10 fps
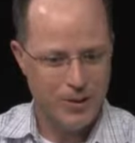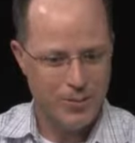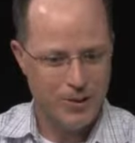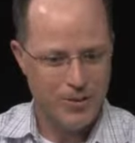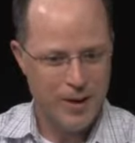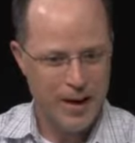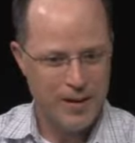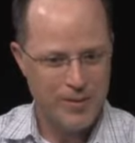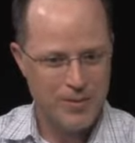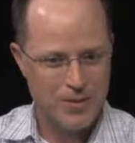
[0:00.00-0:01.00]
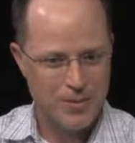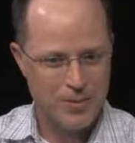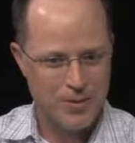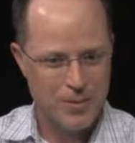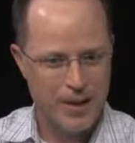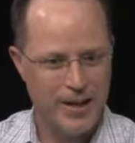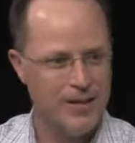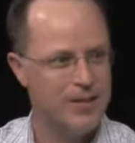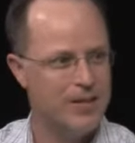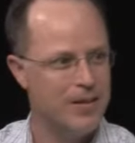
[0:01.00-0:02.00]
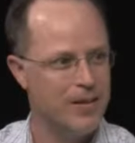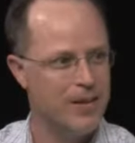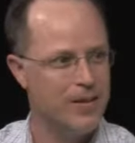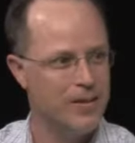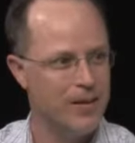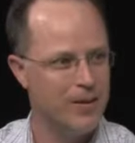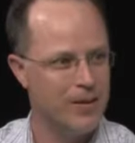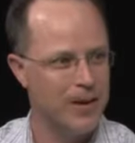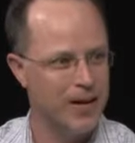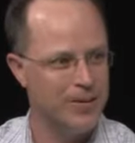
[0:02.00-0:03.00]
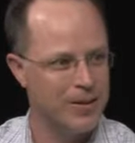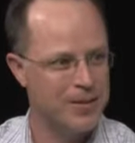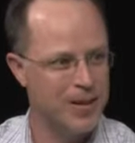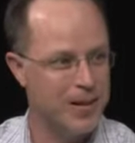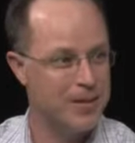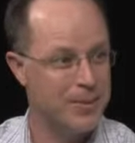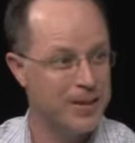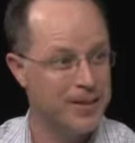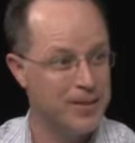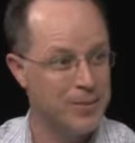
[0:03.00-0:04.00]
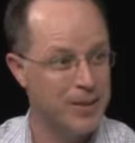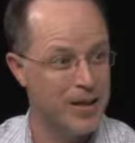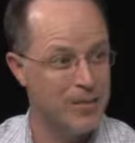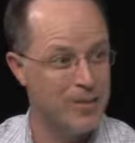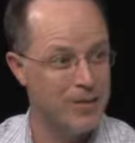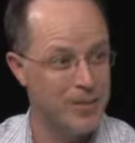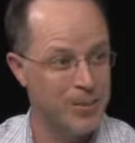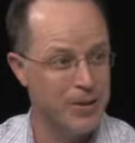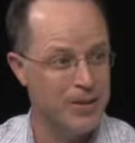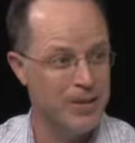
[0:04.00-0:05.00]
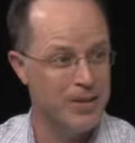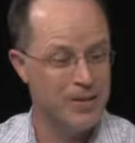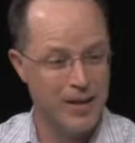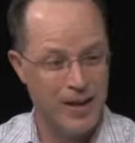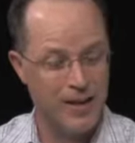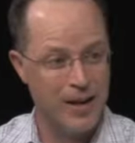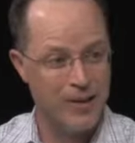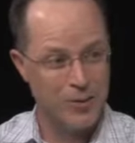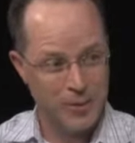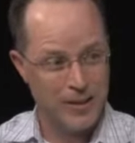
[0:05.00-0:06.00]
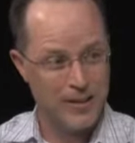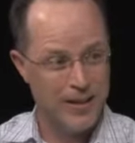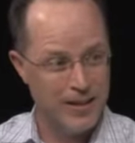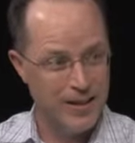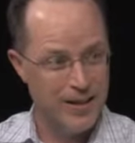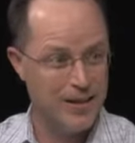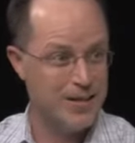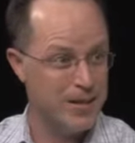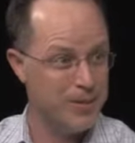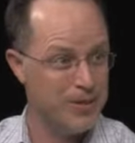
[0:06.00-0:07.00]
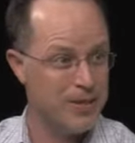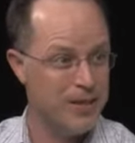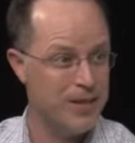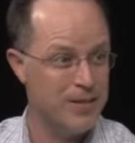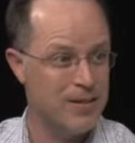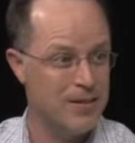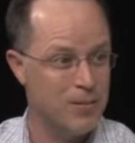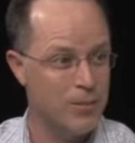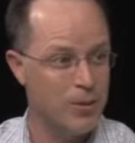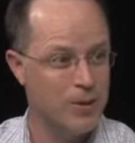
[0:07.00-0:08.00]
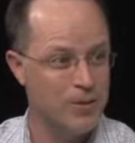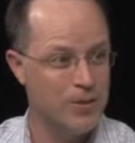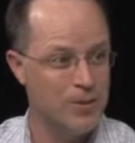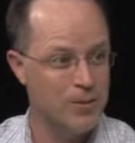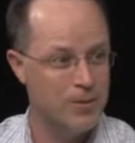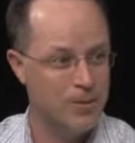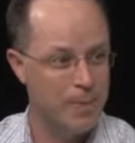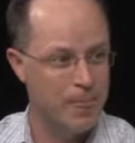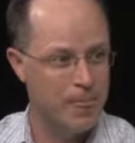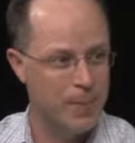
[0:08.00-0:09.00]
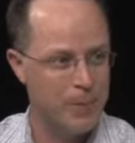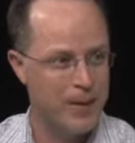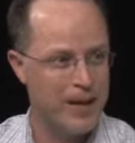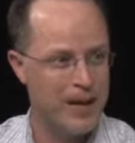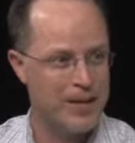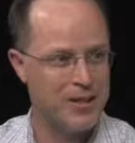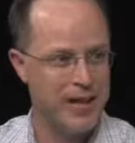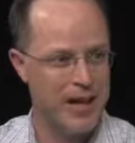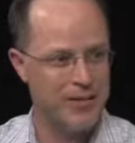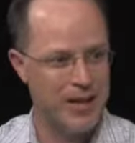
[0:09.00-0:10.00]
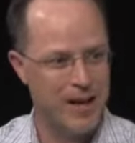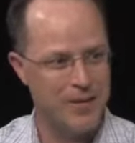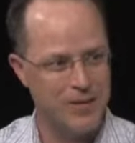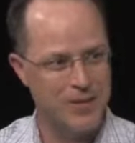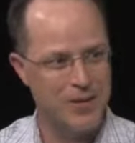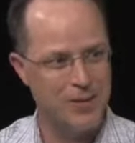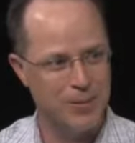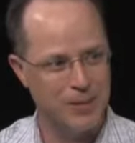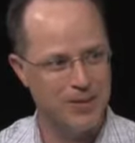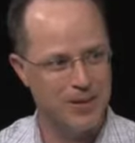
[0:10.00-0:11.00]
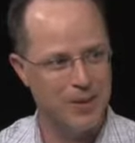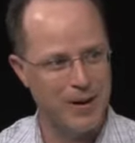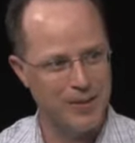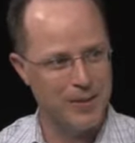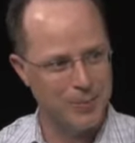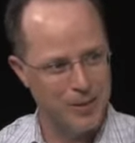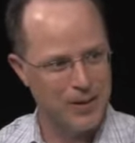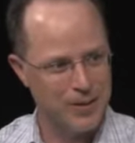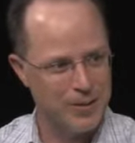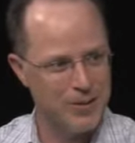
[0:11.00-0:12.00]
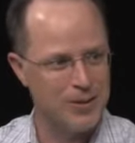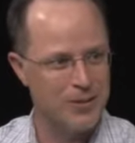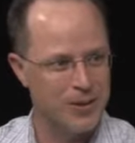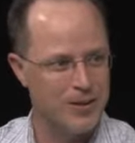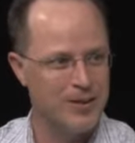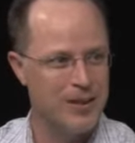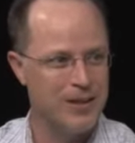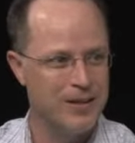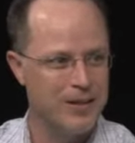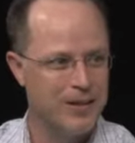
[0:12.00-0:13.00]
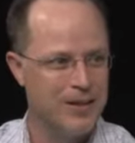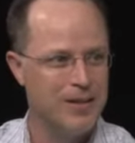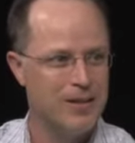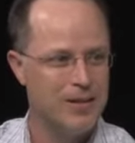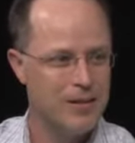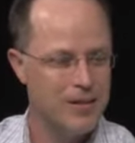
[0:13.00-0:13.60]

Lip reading: we do have certain spikes that are kind of unexpected sometimes. So the ability to scale out quickly and seamlessly is important too, without actually having to have a physical person go out there and put another server in, right? Okay.